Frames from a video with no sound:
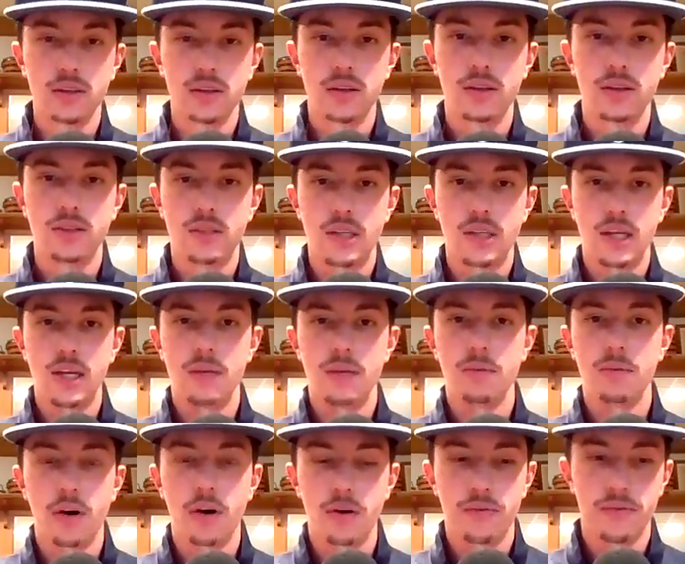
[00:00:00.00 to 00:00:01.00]
good
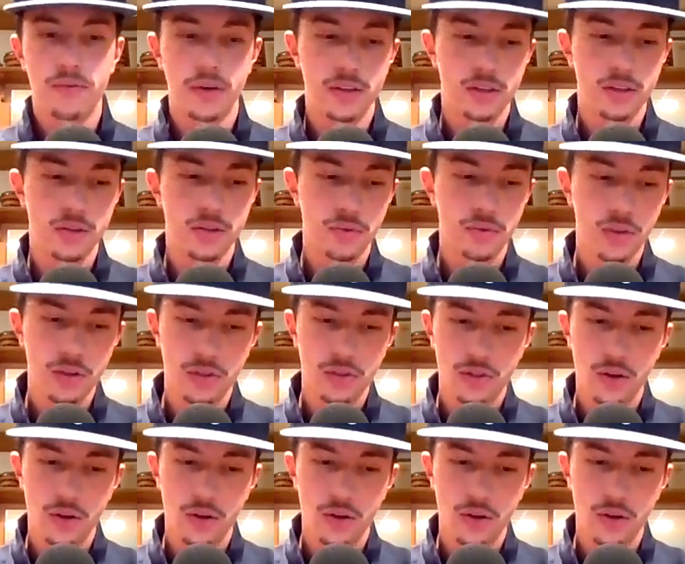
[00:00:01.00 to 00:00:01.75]
team offensively,